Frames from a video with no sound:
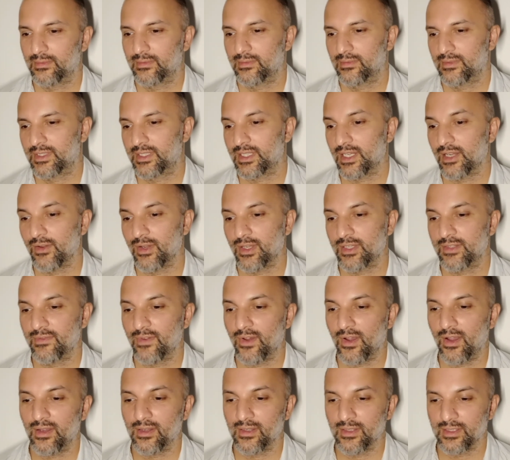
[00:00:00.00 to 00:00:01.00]
serious
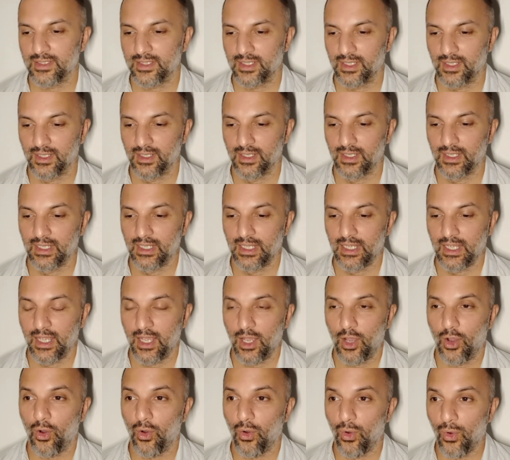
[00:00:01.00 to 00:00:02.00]
violence,
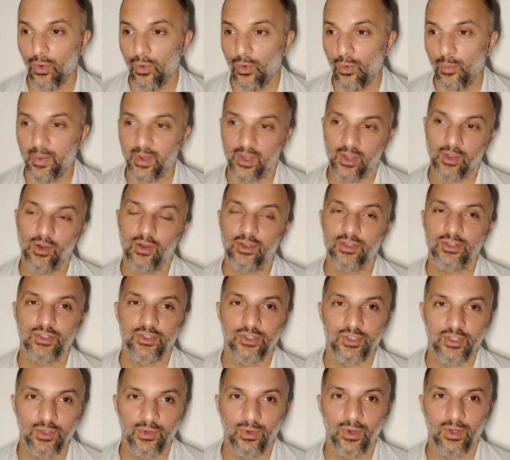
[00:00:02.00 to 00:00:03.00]
all because
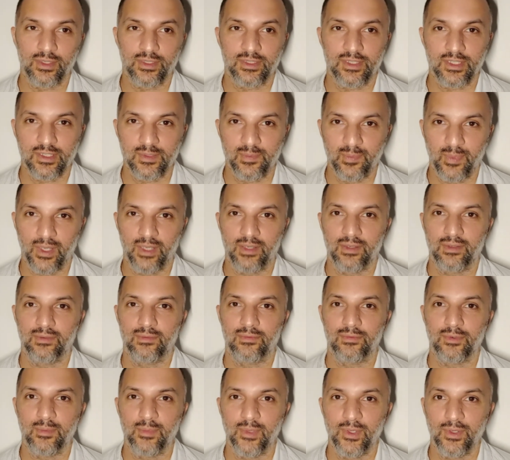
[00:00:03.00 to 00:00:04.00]
nuance has been
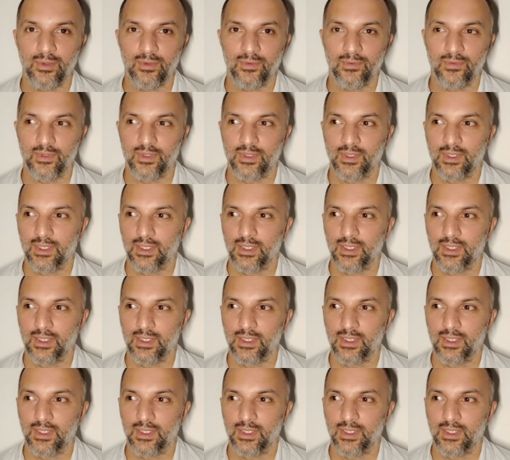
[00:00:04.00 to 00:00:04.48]
removed.